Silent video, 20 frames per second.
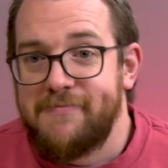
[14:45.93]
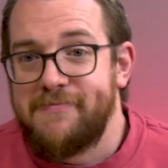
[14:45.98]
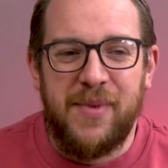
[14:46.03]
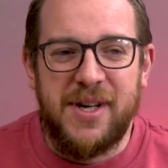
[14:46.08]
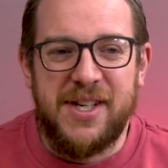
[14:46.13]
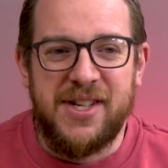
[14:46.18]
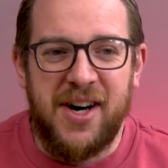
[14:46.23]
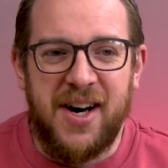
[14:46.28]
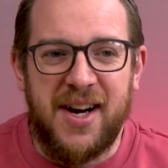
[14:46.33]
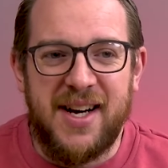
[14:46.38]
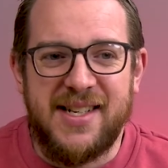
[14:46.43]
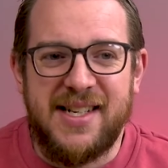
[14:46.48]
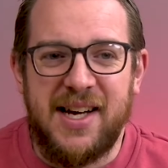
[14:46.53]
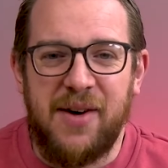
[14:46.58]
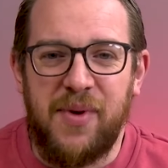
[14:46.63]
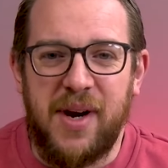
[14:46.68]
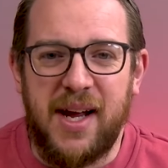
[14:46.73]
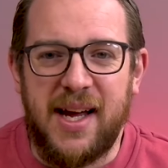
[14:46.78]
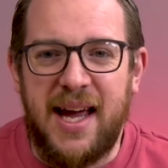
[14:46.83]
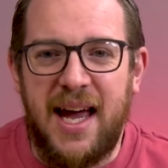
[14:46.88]
My daughter said
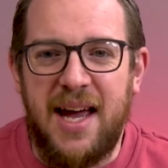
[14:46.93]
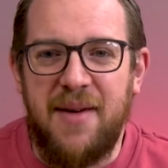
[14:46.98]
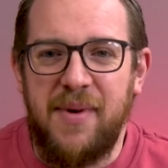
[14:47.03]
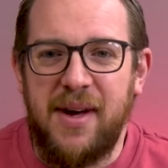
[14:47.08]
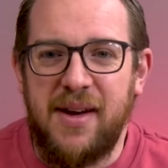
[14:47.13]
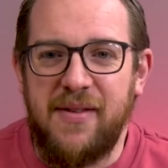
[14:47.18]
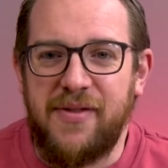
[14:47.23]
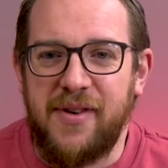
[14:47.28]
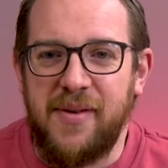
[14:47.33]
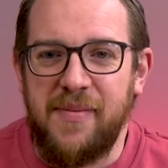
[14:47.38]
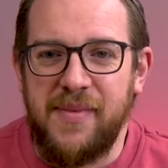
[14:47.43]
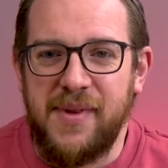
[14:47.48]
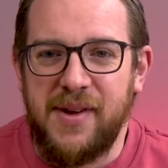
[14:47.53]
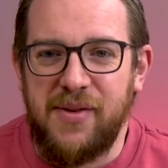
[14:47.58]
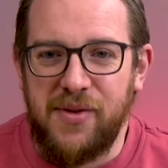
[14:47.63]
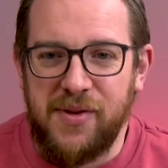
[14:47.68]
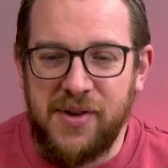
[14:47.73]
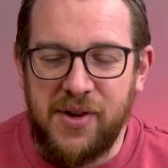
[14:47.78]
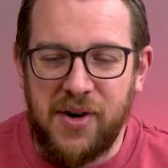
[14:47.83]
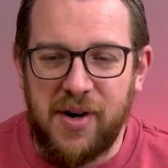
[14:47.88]
when I came in from
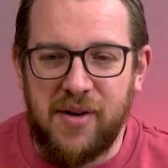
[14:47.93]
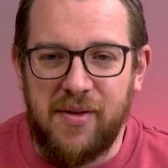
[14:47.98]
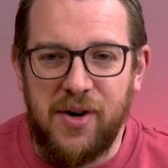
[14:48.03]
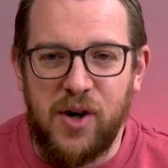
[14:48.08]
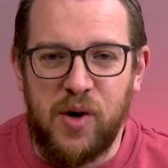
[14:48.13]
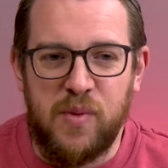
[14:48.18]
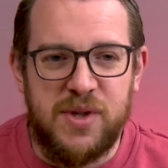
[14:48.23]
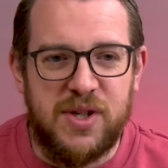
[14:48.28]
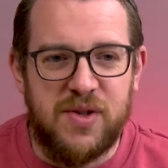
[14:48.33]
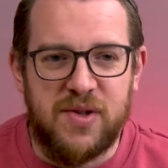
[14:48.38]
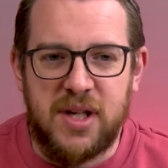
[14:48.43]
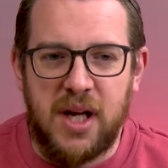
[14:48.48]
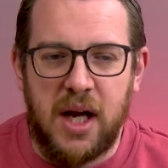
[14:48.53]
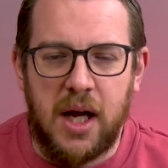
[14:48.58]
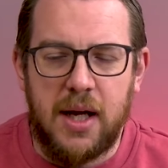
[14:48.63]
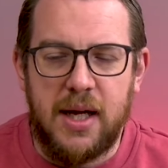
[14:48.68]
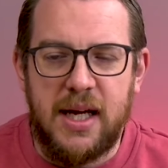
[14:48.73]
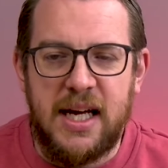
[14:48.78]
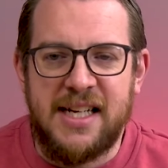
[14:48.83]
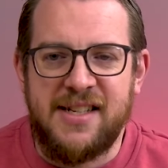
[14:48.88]
the other room, she was
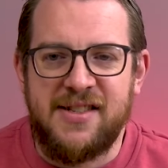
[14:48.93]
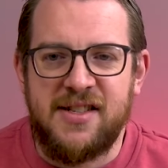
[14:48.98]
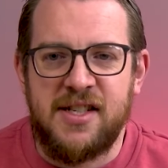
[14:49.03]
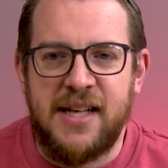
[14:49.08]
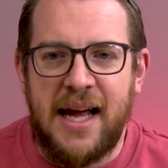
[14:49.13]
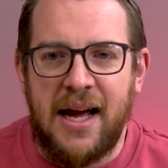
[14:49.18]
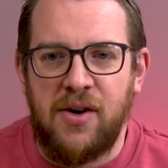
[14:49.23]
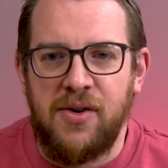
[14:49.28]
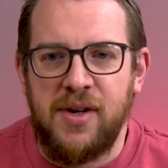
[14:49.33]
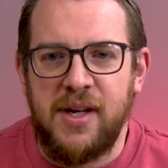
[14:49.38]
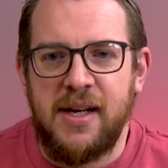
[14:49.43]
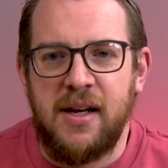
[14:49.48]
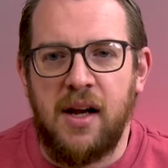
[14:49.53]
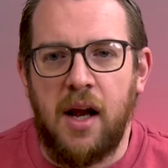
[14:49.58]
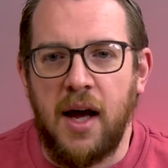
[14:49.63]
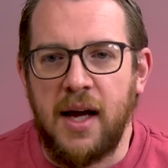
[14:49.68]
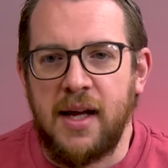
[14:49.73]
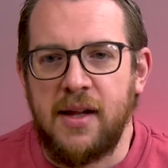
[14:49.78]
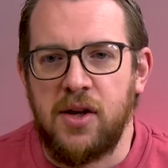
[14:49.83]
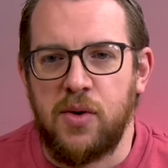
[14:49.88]
like, it sounded
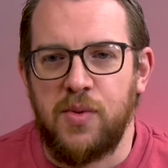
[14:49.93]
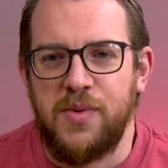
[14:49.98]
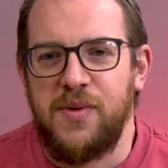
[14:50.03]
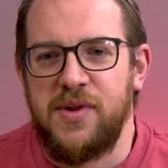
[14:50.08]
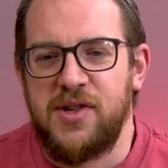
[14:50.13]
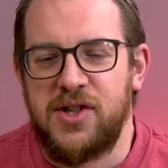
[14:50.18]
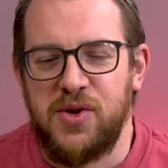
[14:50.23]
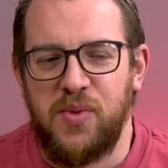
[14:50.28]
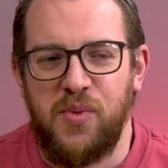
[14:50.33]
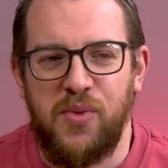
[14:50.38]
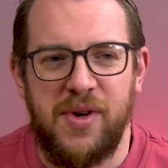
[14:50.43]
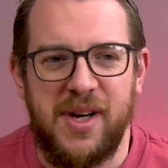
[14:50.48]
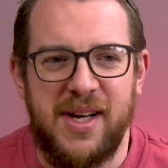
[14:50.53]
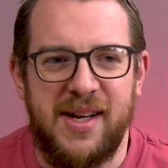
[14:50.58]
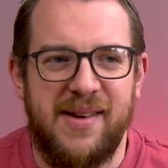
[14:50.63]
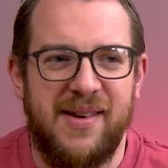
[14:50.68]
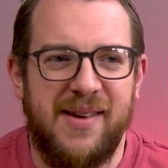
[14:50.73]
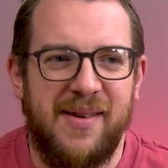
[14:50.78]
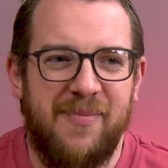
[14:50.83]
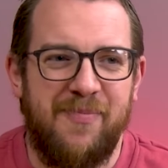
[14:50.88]
like there was
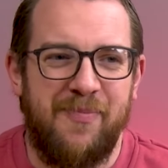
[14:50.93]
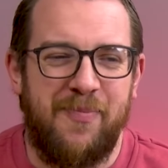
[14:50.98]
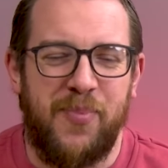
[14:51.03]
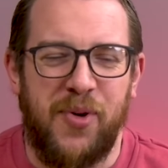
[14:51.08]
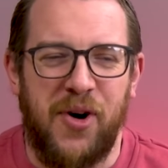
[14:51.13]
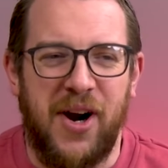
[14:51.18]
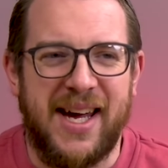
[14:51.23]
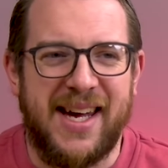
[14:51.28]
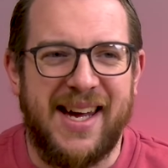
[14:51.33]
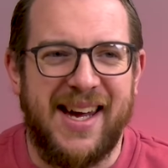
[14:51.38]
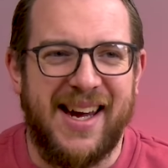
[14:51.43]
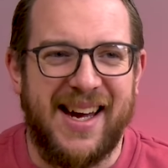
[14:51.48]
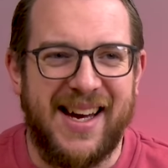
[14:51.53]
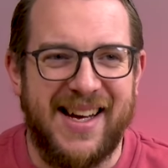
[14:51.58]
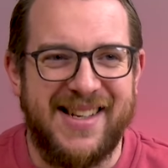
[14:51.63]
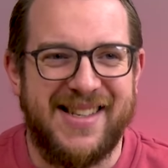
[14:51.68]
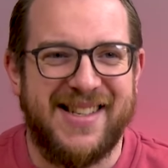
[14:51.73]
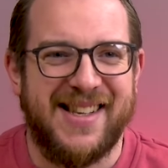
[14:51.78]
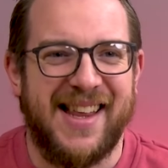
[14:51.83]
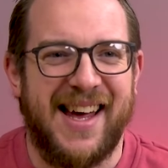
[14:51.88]
someone breaking
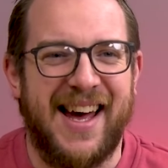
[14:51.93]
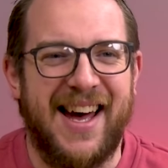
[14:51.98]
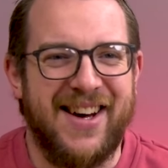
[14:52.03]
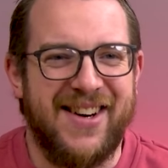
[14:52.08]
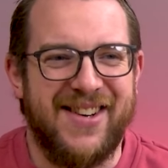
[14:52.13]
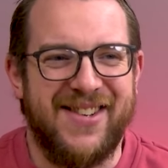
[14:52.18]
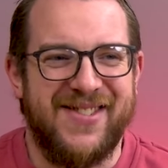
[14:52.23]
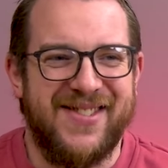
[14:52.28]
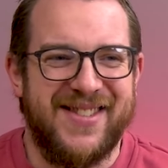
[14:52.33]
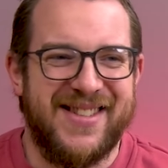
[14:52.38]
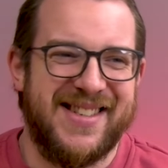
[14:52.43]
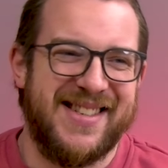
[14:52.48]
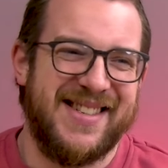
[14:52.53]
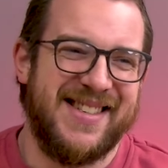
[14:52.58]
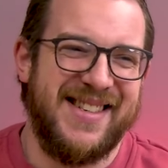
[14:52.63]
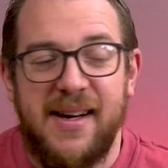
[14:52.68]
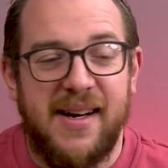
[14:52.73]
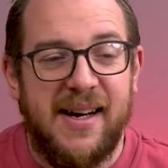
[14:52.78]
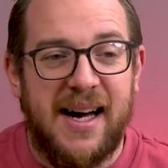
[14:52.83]
into the house.